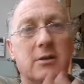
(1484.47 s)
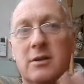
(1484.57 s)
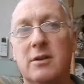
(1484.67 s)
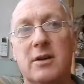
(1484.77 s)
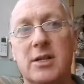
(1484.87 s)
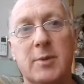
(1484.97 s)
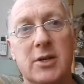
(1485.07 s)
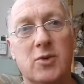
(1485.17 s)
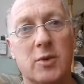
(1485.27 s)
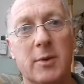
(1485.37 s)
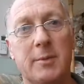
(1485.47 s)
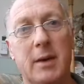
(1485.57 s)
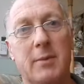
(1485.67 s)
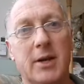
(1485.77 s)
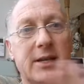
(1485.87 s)
Don't ask me to talk to me
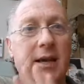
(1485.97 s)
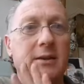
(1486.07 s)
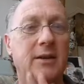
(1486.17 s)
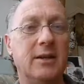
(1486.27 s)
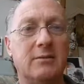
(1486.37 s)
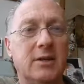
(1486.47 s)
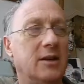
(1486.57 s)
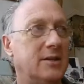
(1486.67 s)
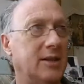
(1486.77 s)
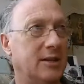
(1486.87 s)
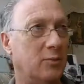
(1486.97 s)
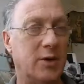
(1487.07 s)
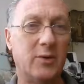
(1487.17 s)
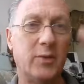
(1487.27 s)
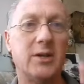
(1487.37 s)
about my dad. He's, you know, dead.
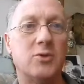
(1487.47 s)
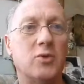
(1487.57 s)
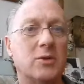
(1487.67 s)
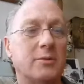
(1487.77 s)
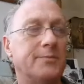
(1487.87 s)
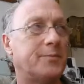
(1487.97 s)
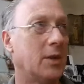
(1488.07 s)
We don't talk to him.